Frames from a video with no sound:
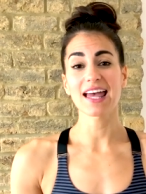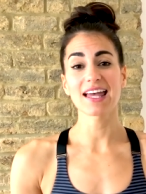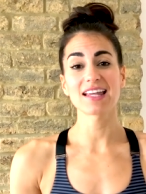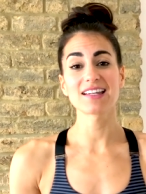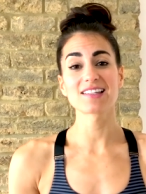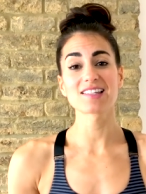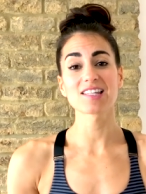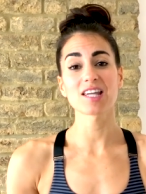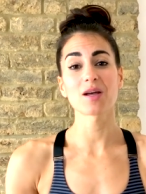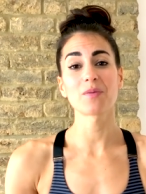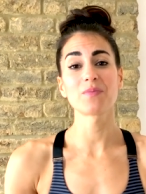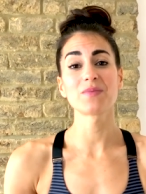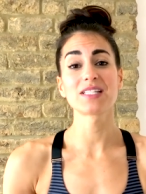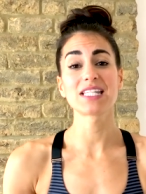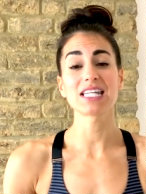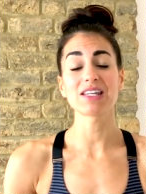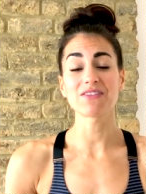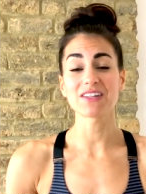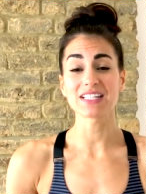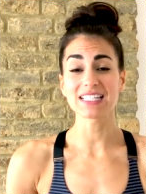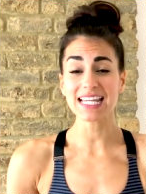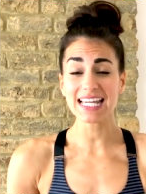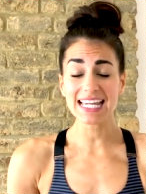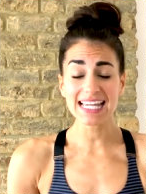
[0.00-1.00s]
and some D
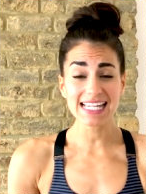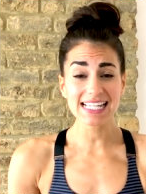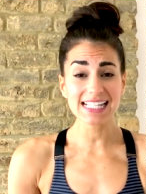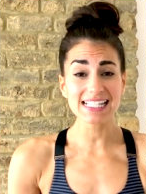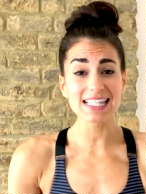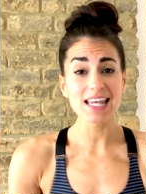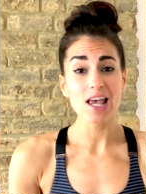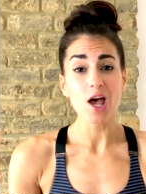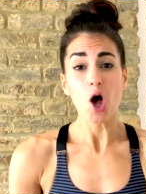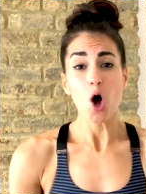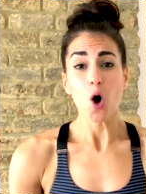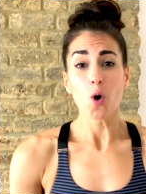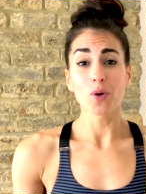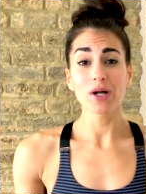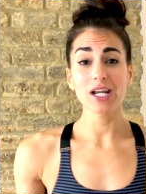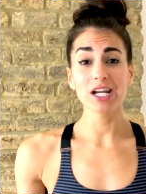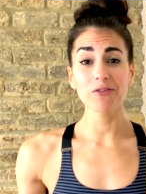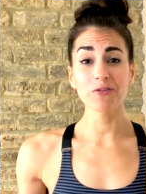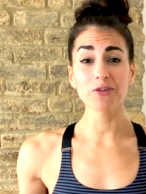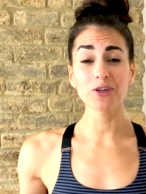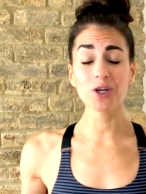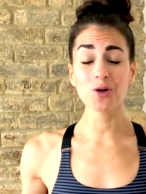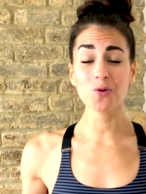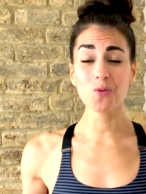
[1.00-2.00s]
V Ds,
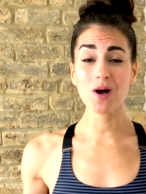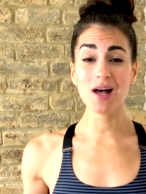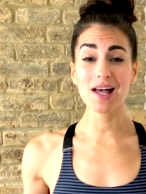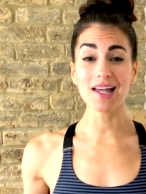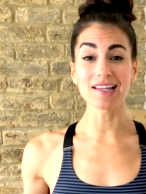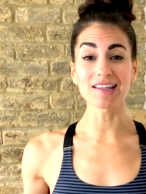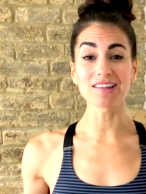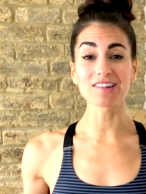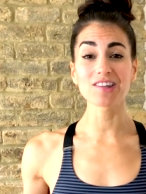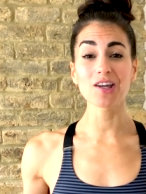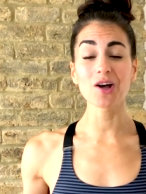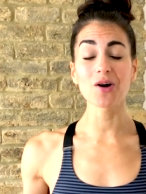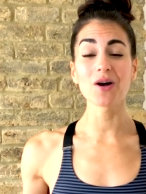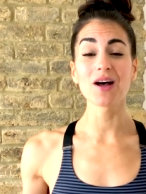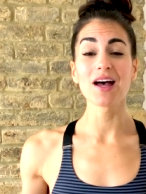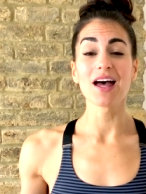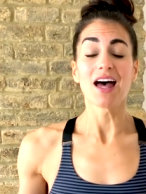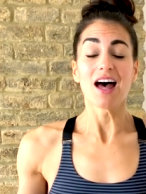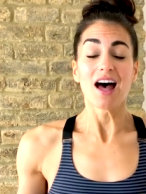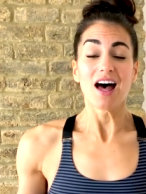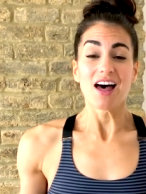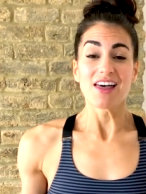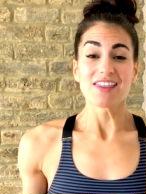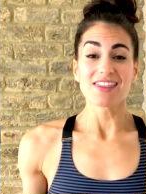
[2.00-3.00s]
whatever you want. So
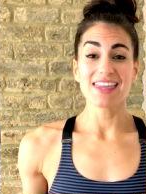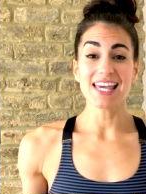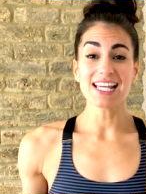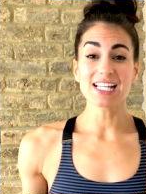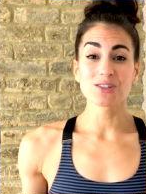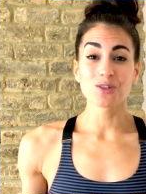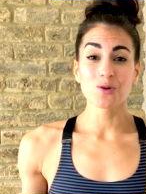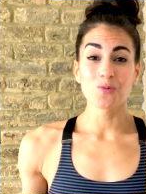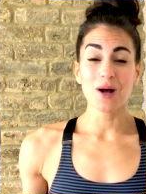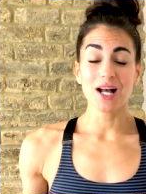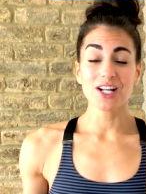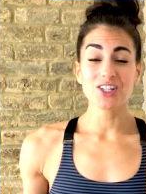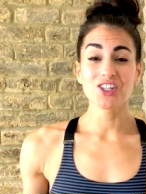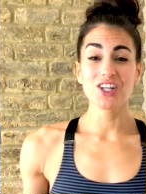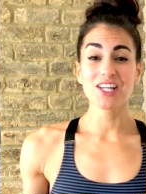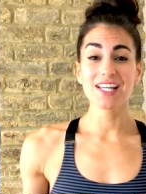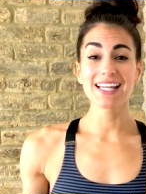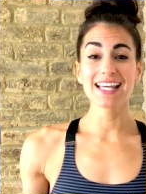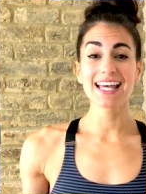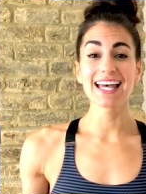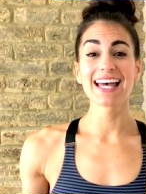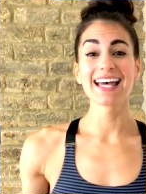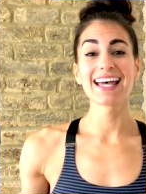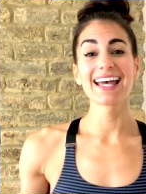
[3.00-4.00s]
thanks for
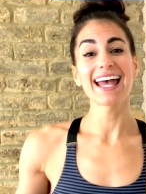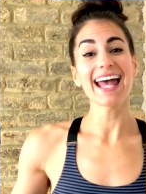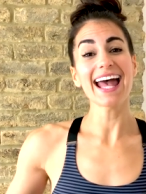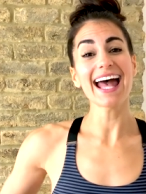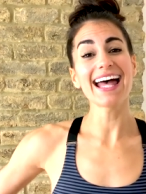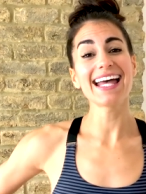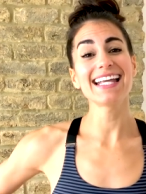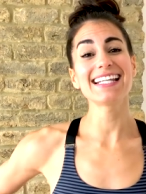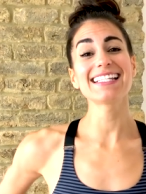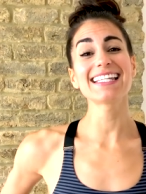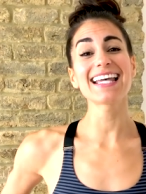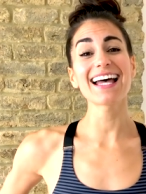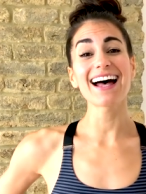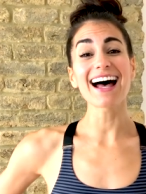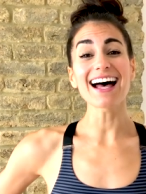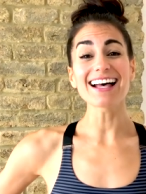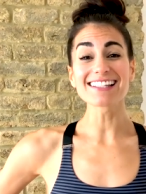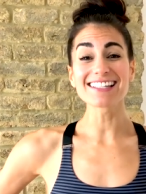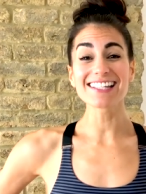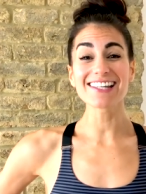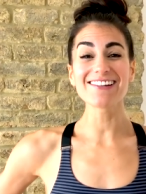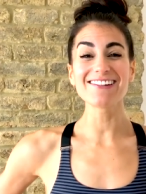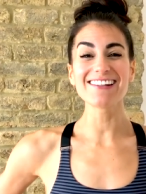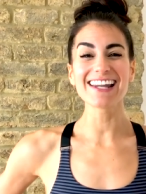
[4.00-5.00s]
watching, and uh,
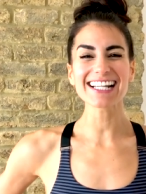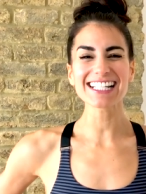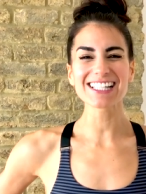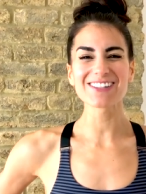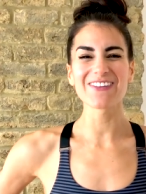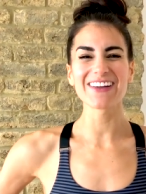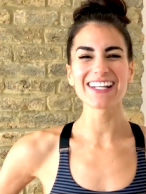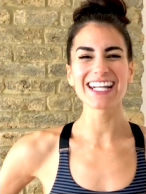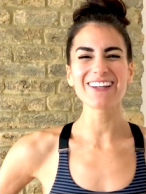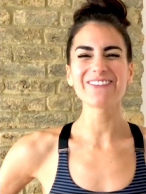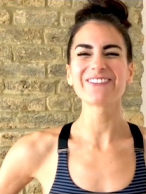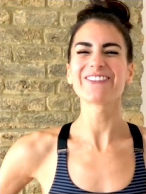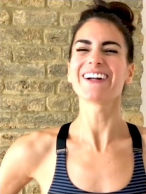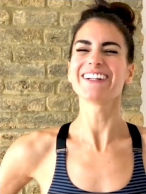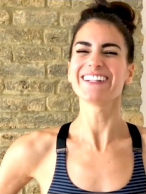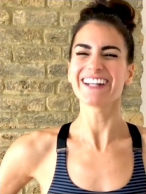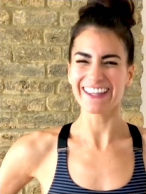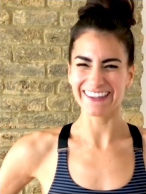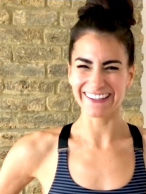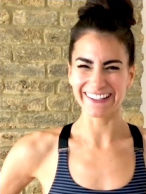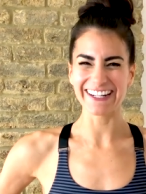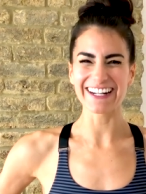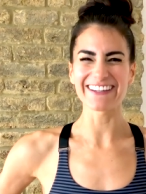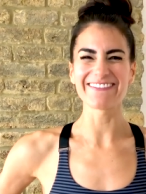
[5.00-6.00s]
I'll see you next Monday for
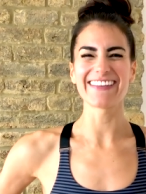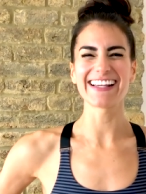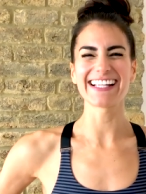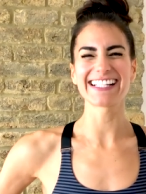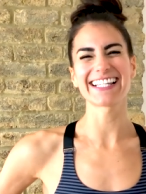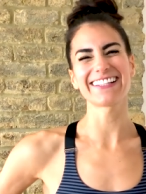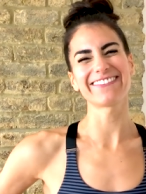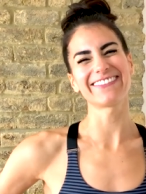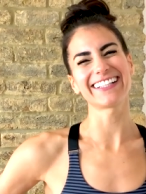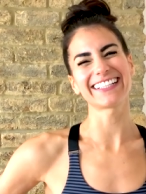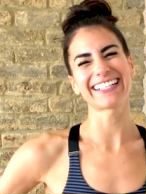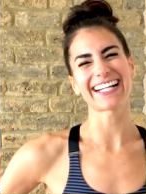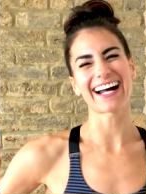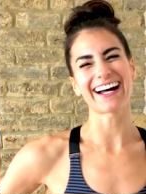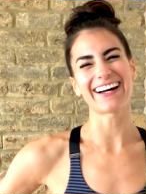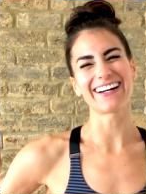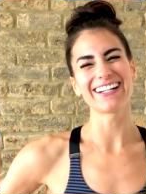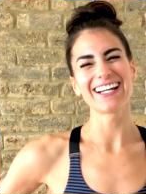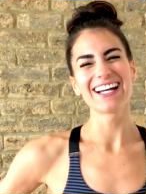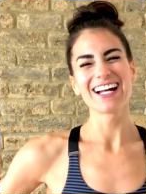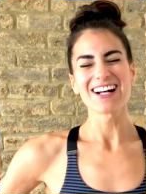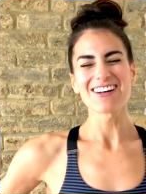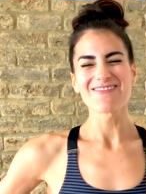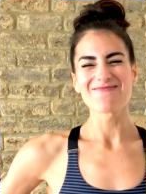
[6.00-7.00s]
another amazing workout.
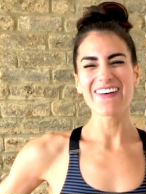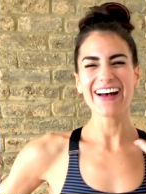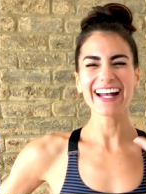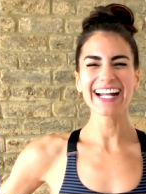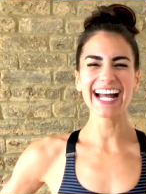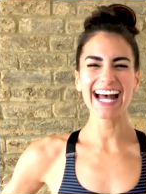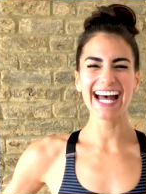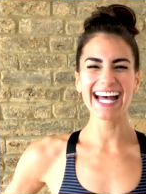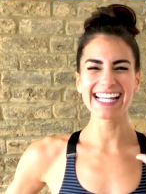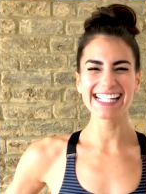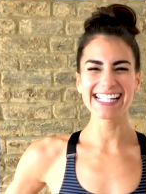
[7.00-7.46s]
Bye,